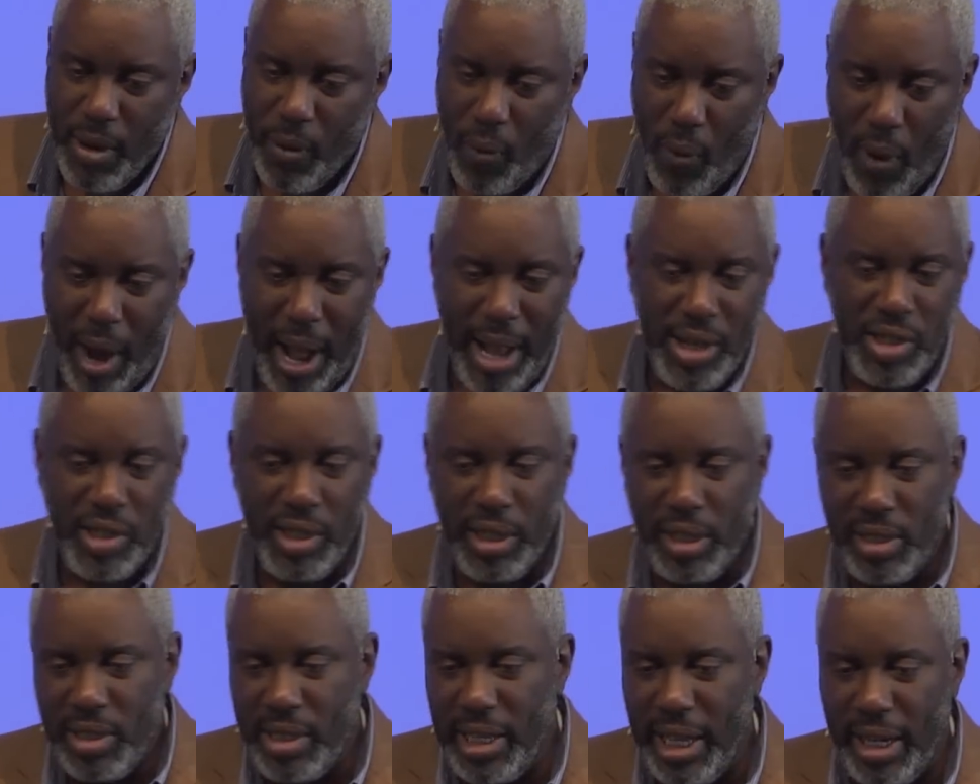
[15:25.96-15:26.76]

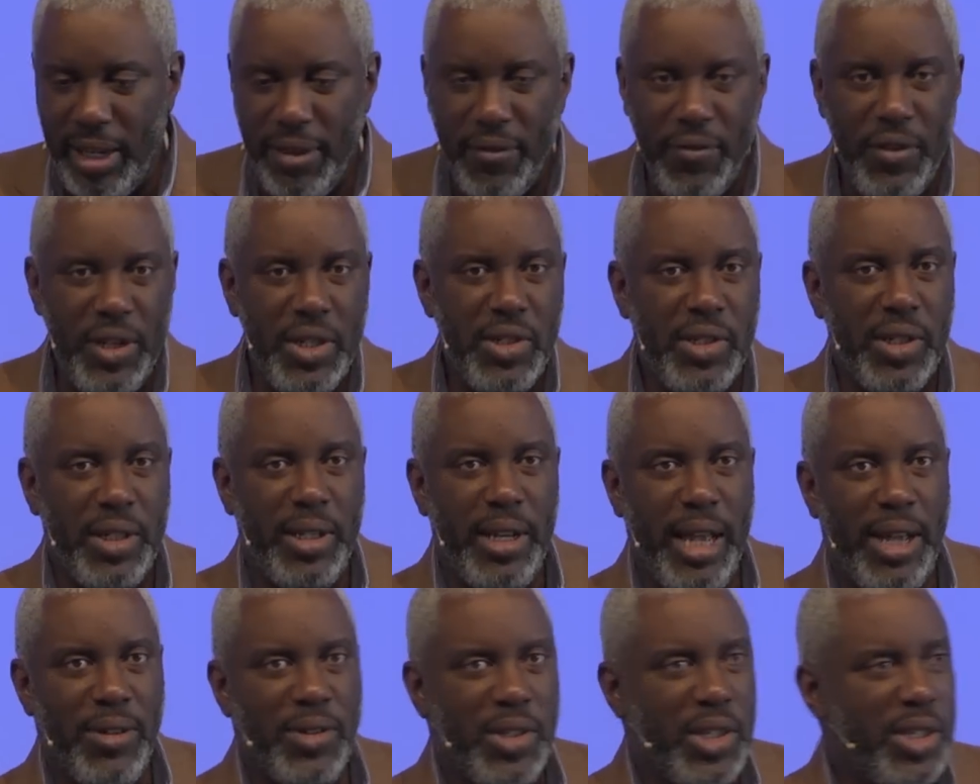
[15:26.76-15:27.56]
watching
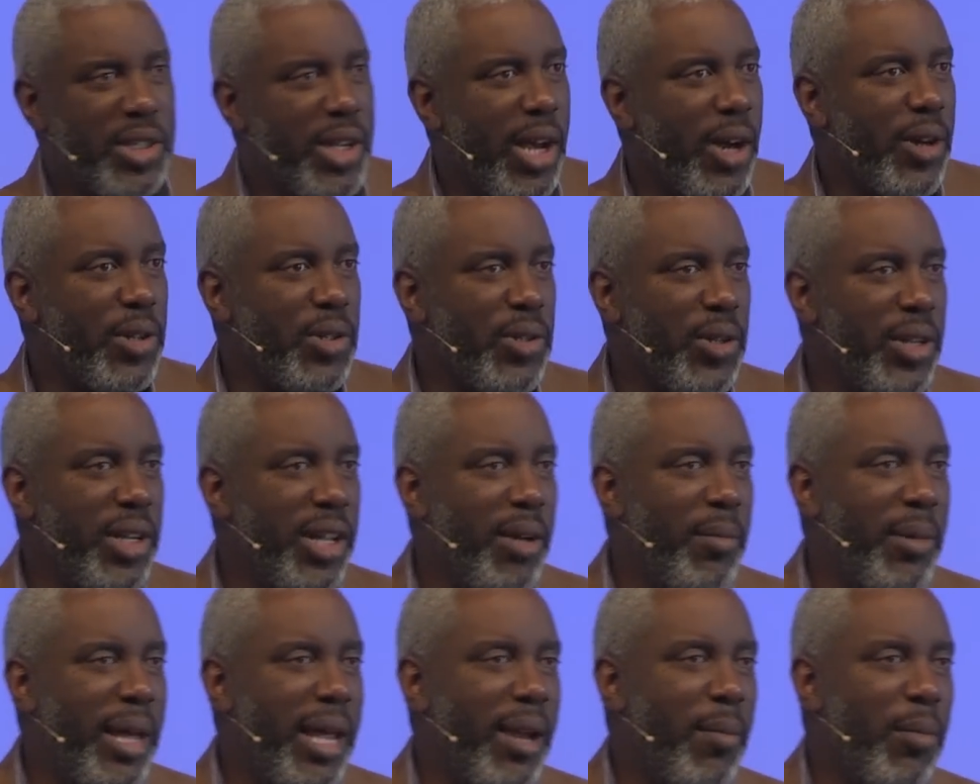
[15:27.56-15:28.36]
television. I was just talking to a
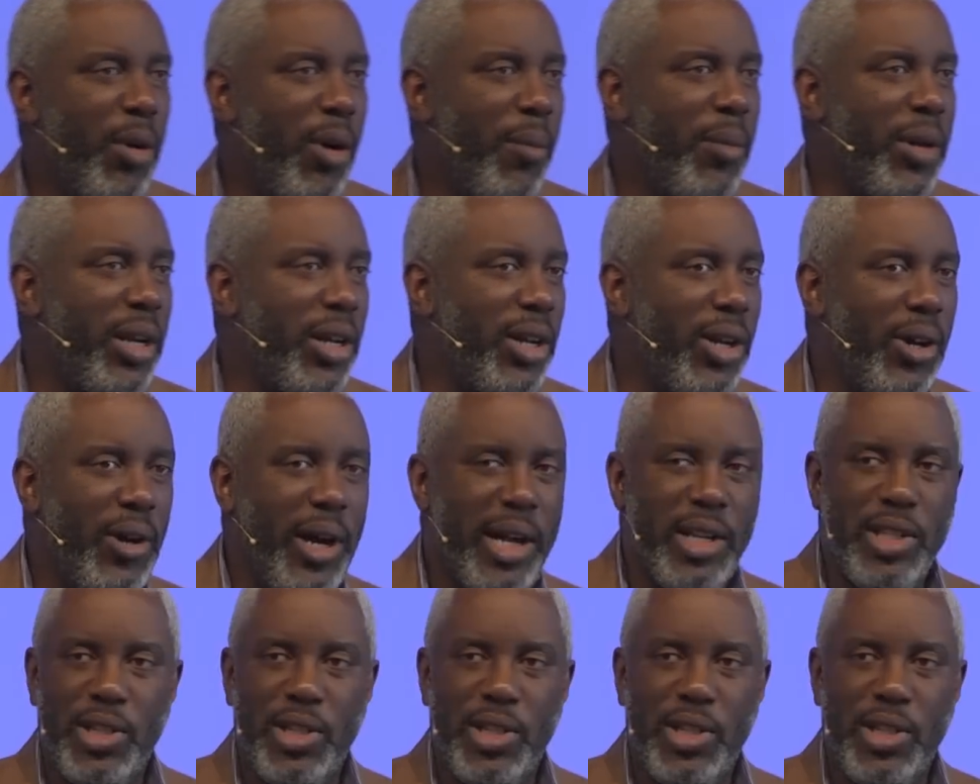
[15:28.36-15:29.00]
young man a moment ago.